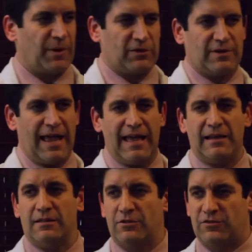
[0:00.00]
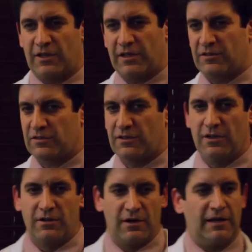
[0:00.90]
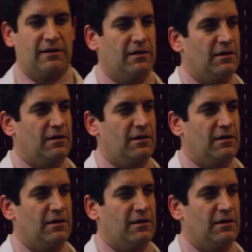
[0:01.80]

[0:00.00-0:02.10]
By doing any of those things, right,